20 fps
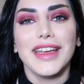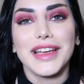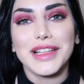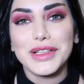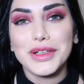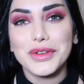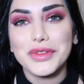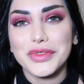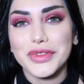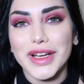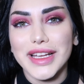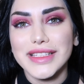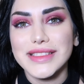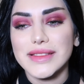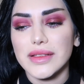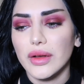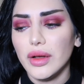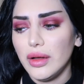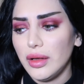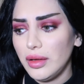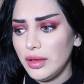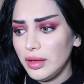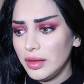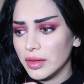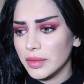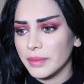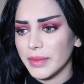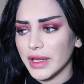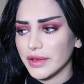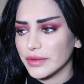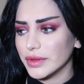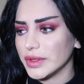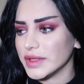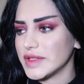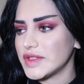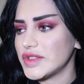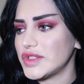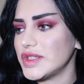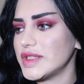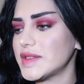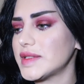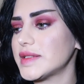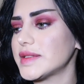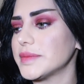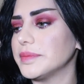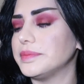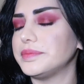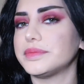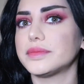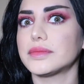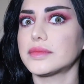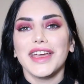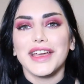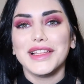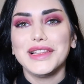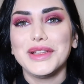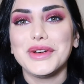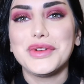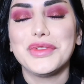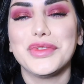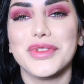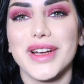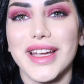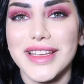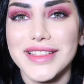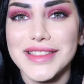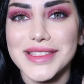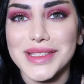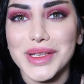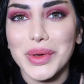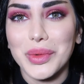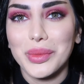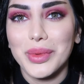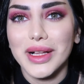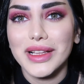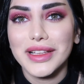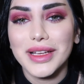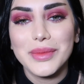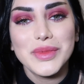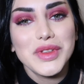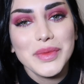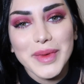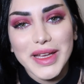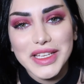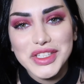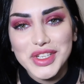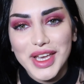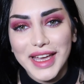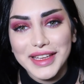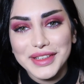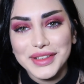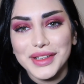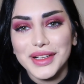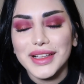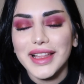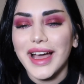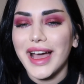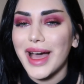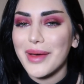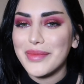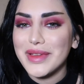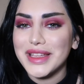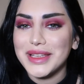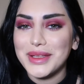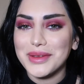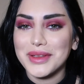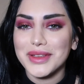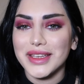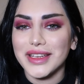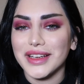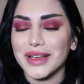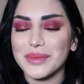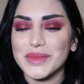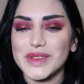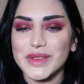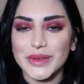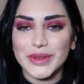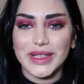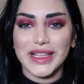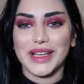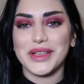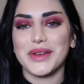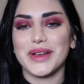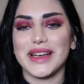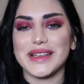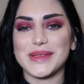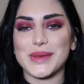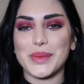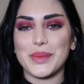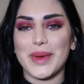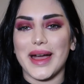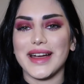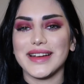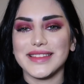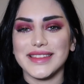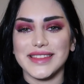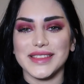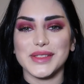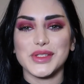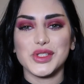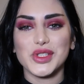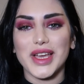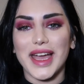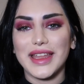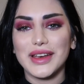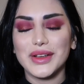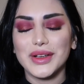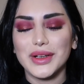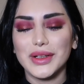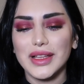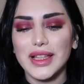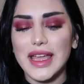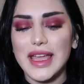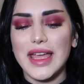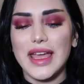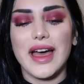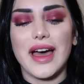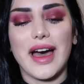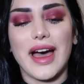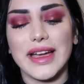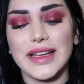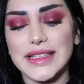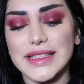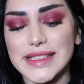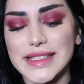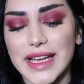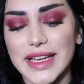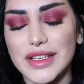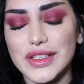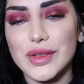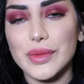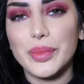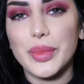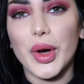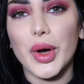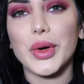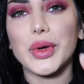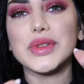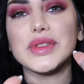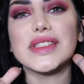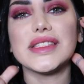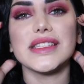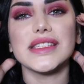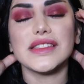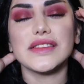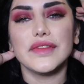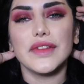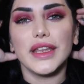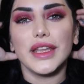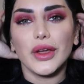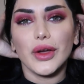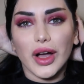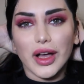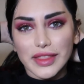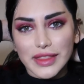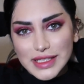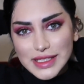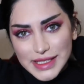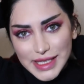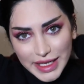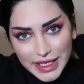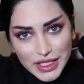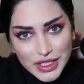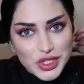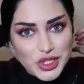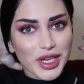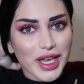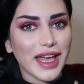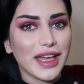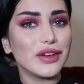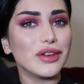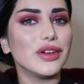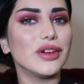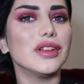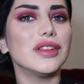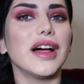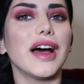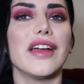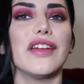Hello, friends. My voice, Jesus. Hello, friends. Welcome to my channel. Happy New Year. I'm so glad you guys are back to this channel. I decided to post this video on the second channel.